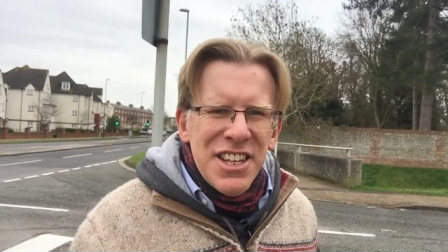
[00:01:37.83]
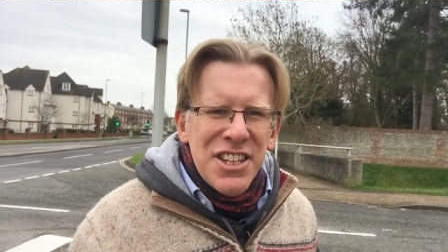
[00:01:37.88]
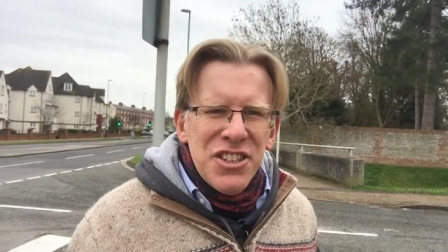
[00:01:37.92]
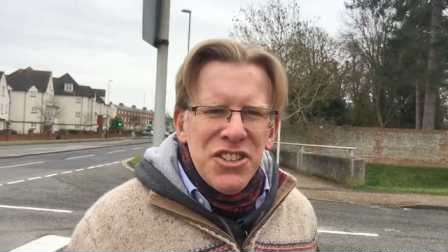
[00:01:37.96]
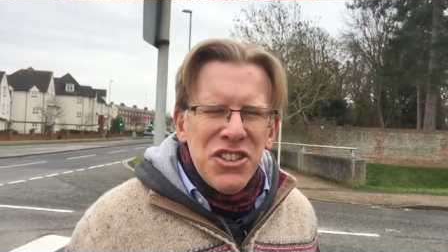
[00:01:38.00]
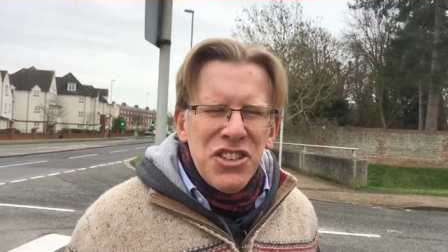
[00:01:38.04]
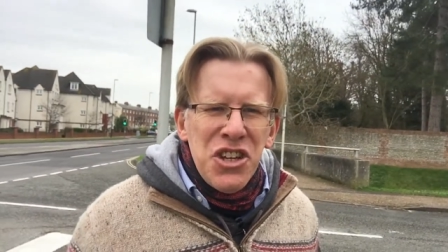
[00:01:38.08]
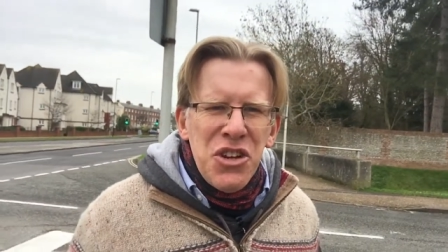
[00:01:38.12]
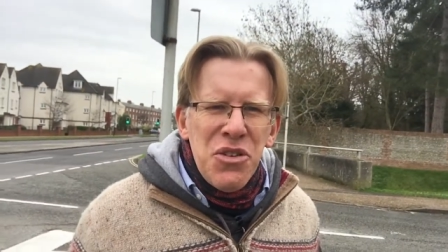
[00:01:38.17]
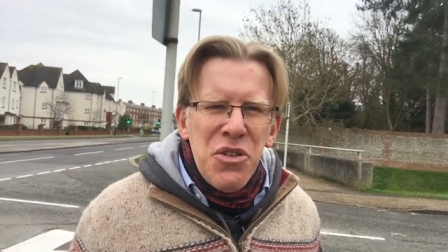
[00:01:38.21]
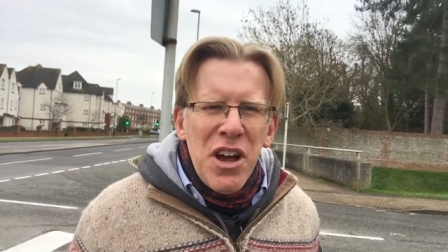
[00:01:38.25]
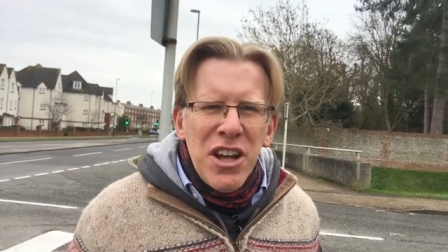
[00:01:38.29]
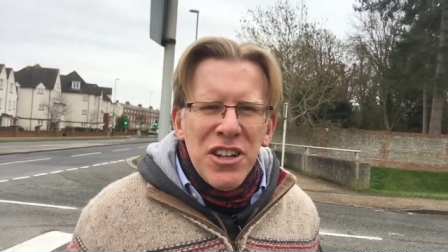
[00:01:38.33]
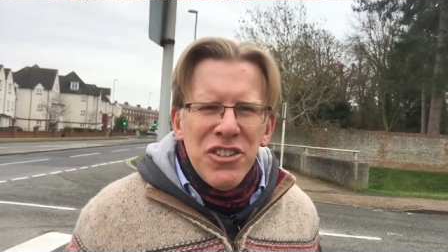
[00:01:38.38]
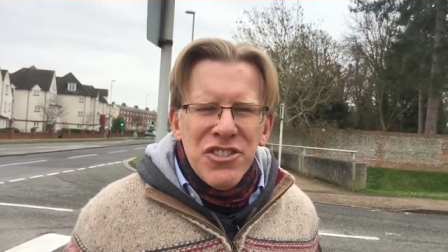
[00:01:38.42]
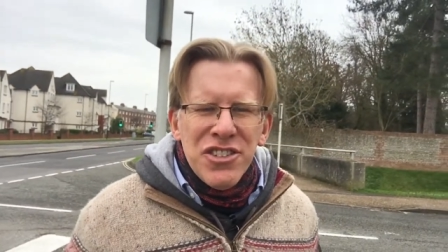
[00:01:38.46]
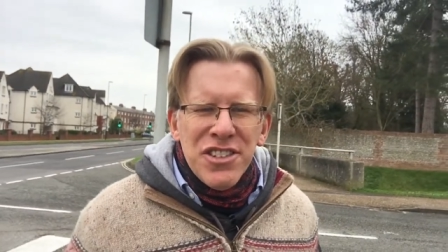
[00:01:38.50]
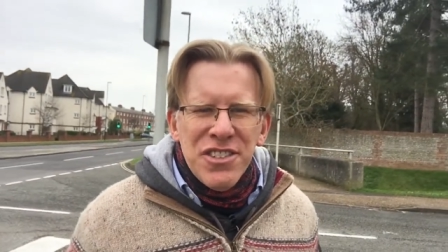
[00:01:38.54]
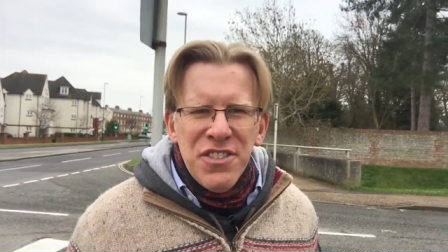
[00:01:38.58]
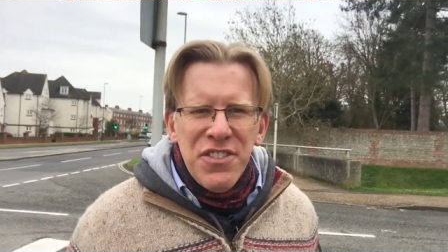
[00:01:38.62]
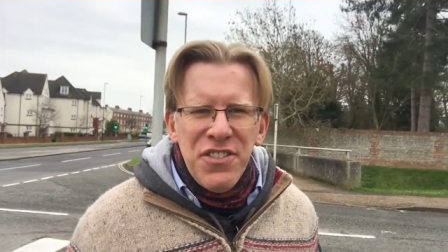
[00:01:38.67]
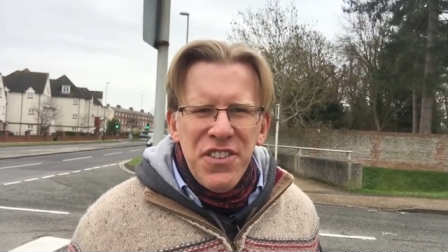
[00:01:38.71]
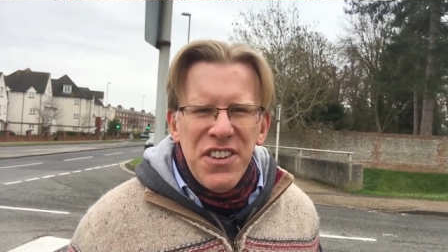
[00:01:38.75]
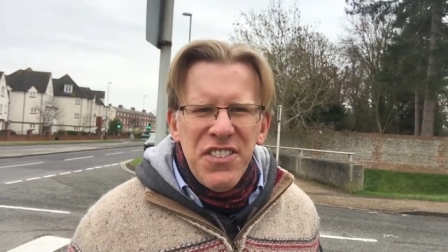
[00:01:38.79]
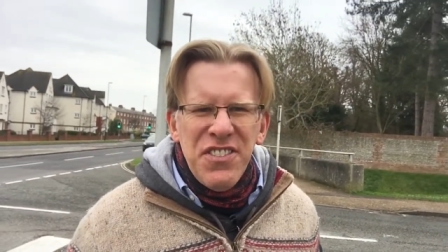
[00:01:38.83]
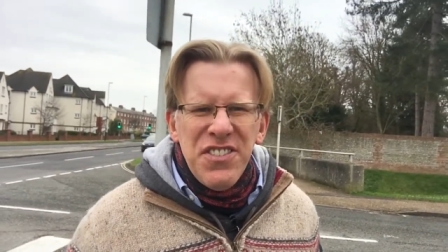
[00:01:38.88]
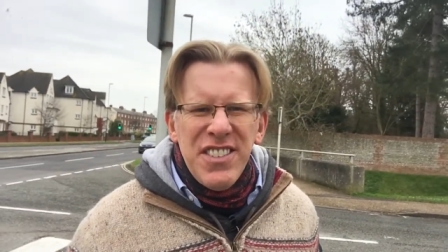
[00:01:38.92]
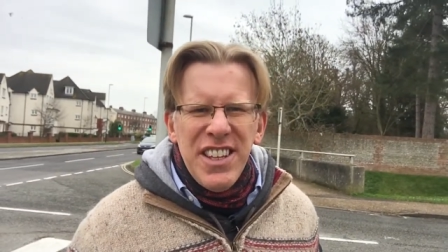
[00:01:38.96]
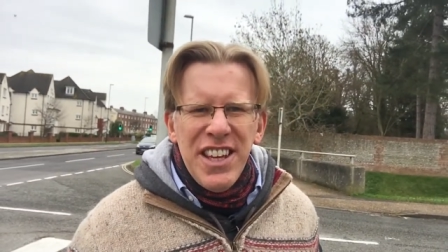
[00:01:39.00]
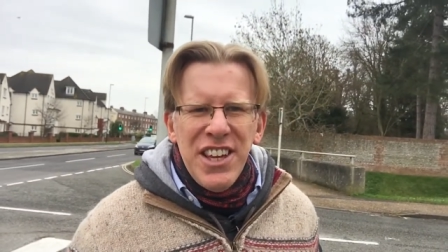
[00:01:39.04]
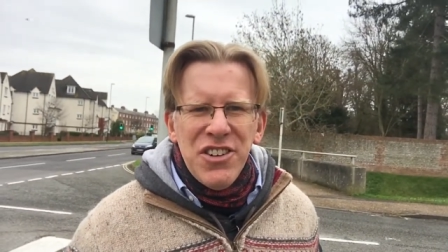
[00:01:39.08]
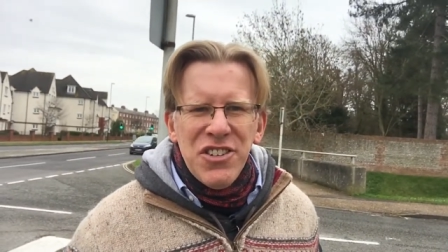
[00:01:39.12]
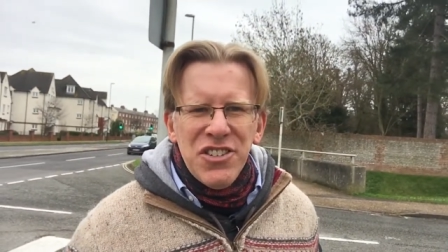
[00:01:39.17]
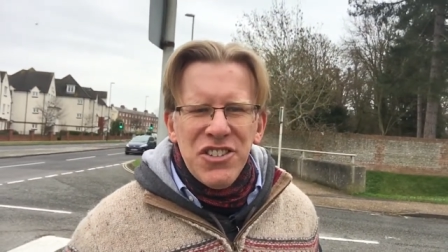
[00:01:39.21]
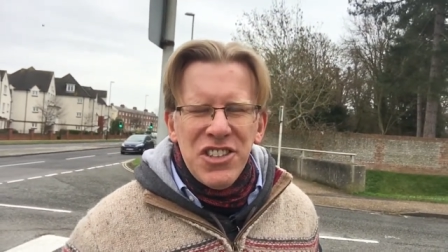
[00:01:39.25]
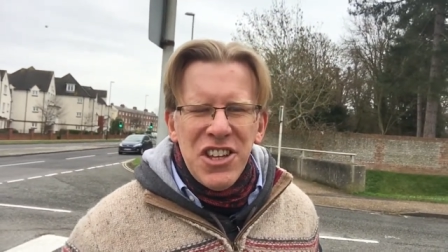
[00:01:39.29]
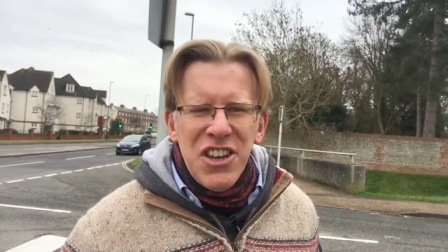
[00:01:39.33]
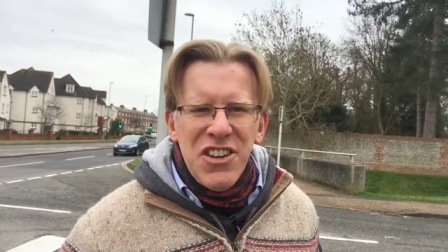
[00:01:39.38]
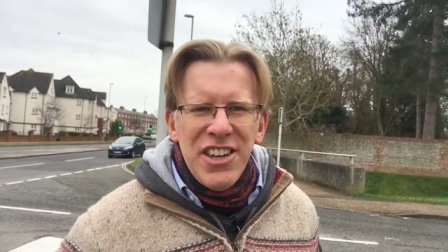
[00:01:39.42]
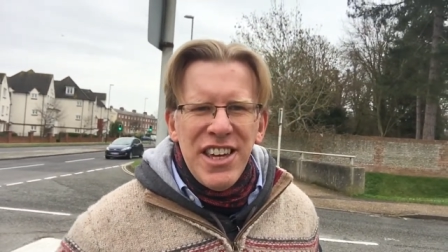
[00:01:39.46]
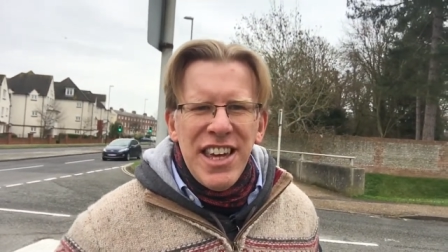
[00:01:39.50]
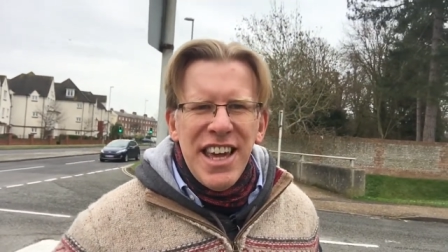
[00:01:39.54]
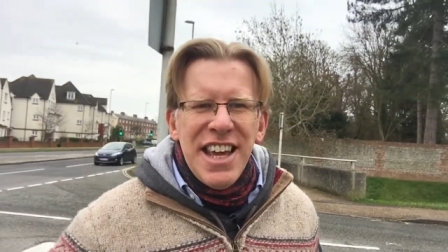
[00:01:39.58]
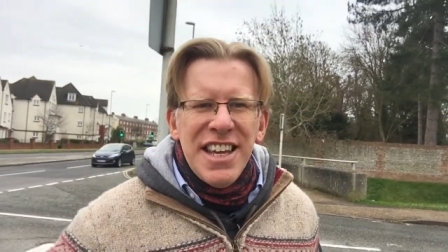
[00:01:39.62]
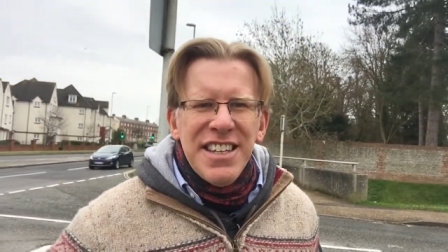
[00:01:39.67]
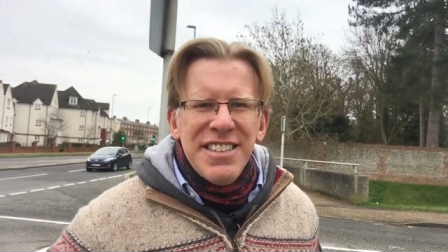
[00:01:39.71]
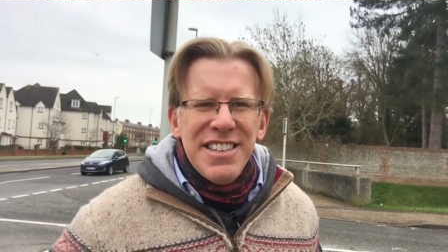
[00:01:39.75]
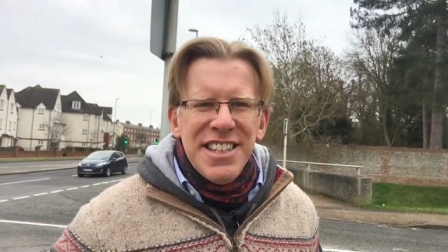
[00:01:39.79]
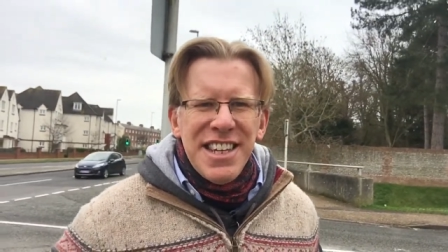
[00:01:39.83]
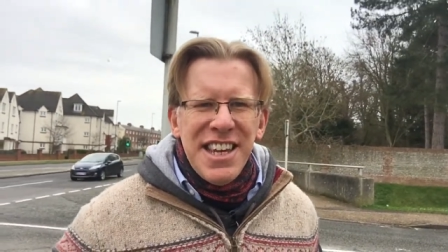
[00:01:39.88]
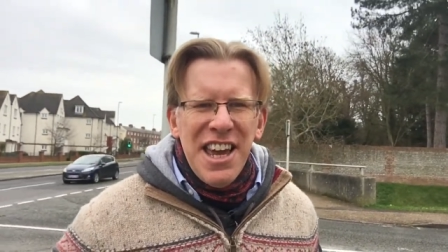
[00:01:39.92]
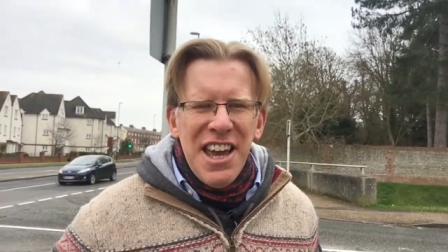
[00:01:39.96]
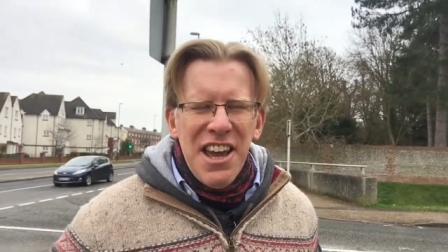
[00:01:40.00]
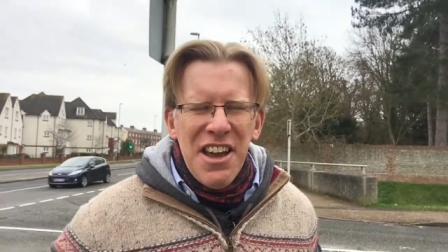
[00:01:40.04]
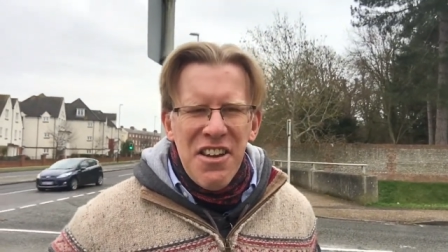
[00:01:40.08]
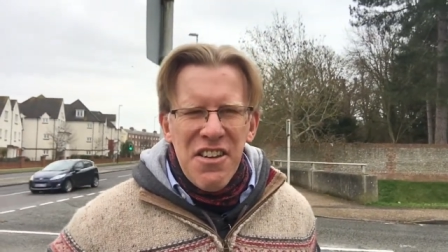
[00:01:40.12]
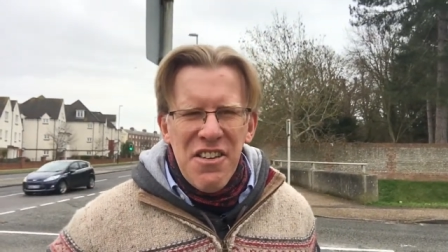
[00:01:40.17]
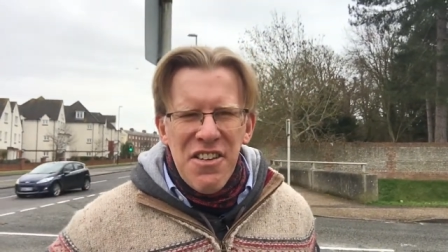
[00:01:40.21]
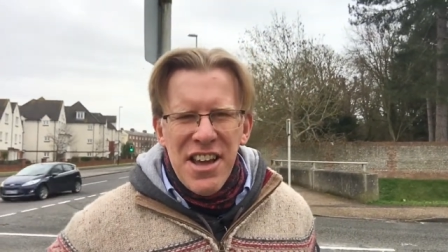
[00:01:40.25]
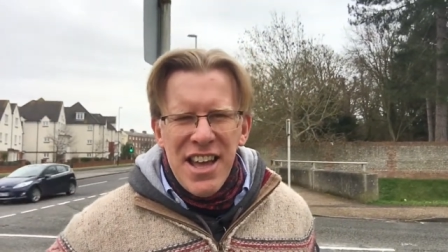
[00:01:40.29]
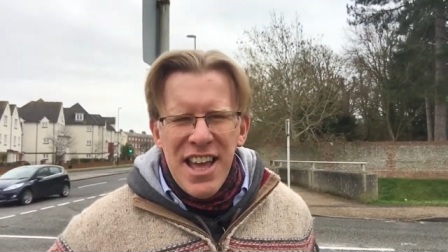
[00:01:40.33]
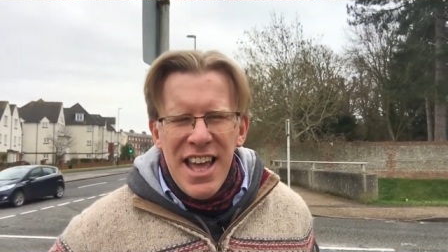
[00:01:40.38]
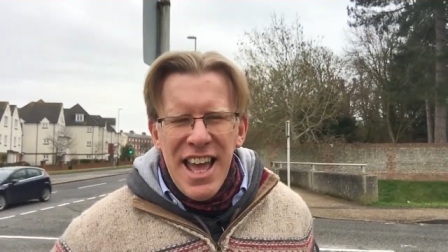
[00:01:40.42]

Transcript: 250 or so years ago,